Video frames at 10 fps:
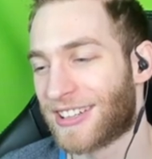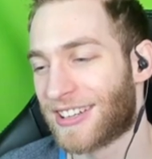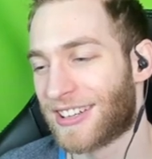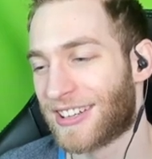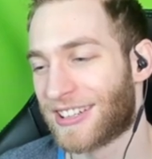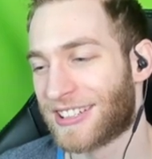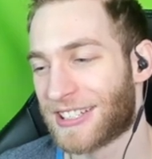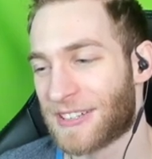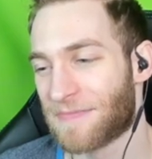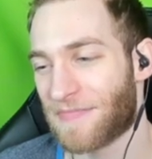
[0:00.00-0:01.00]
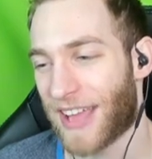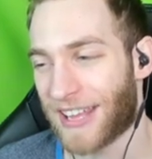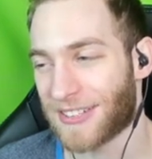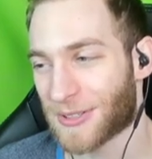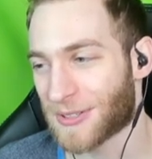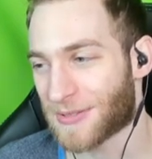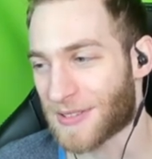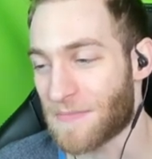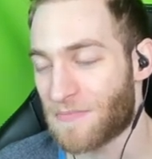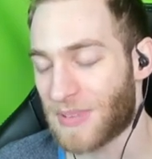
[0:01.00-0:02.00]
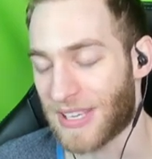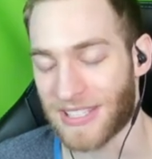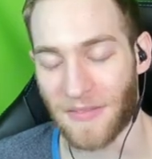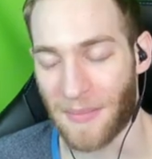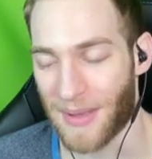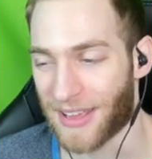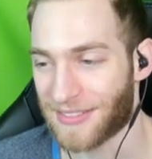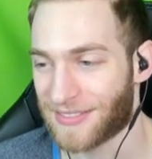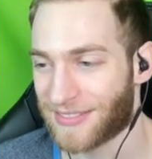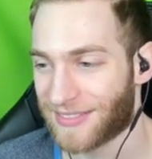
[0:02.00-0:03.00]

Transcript: you for the ride. Man, George was a beast of a man.